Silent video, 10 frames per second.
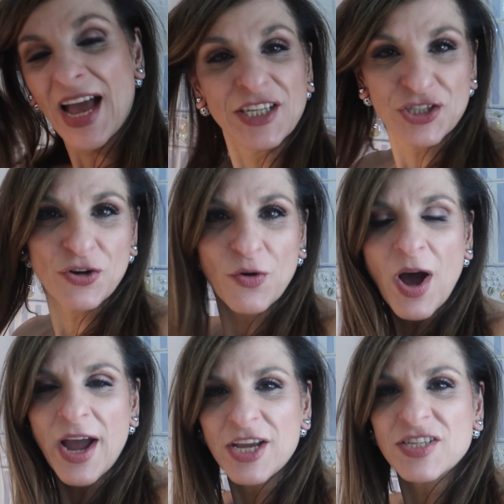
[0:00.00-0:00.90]
And you
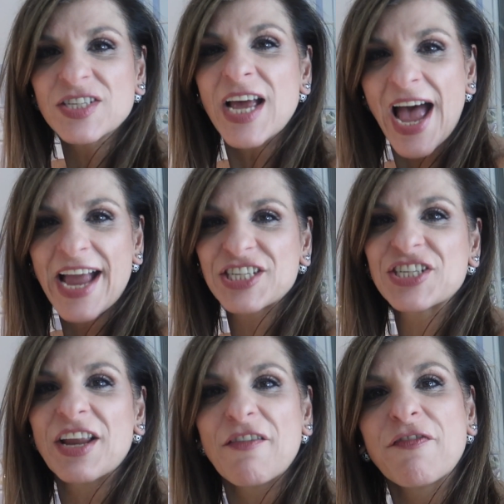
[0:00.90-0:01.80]
know, I used to
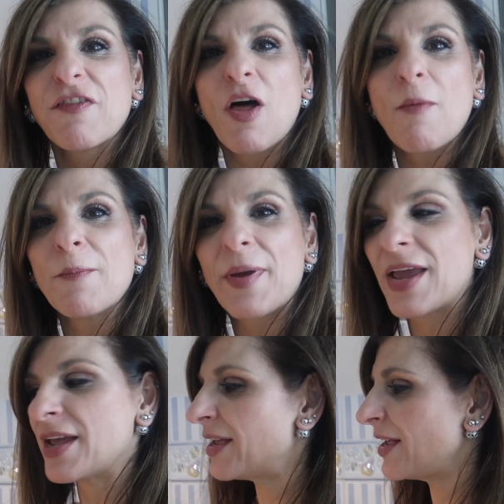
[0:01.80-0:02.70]
actually
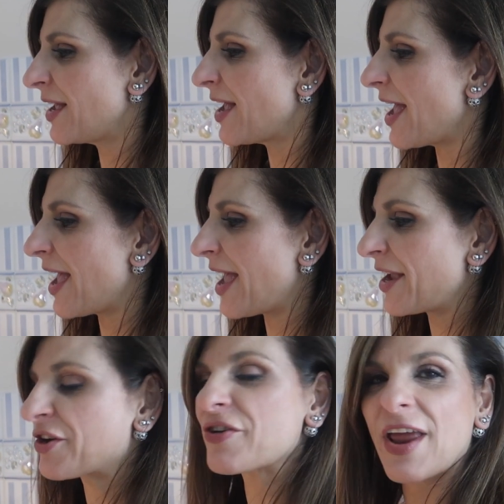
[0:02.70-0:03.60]
flambe
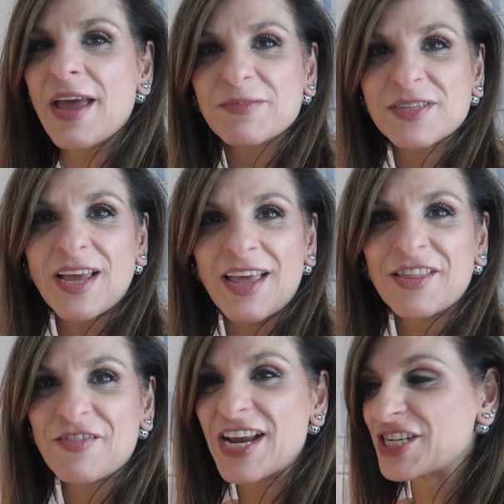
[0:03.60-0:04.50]
uh, crepes
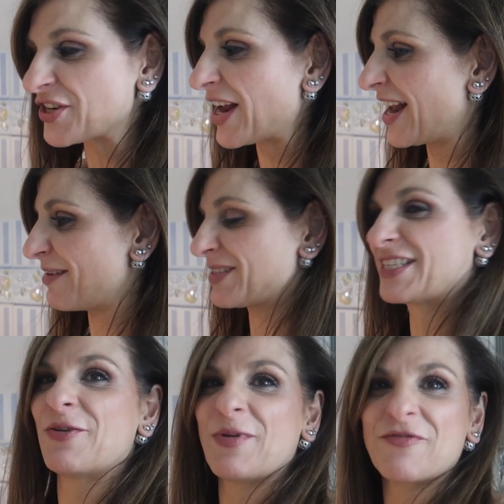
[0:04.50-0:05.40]
in the restaurant and I'm
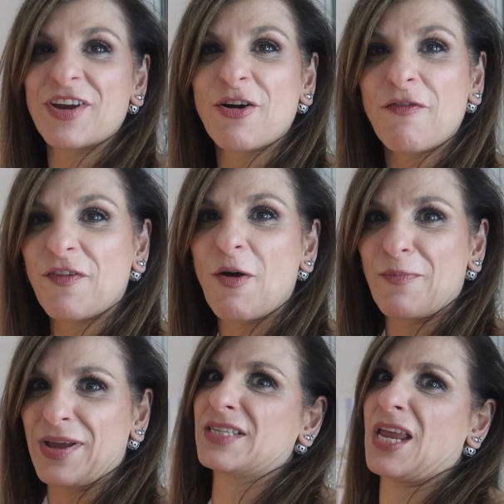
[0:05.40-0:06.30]
still, when Rico
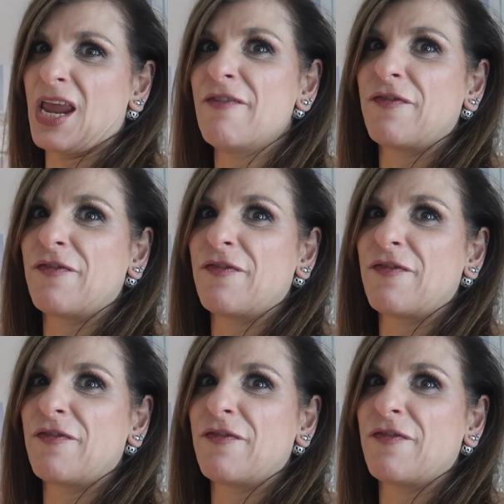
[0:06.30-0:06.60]
flambes, he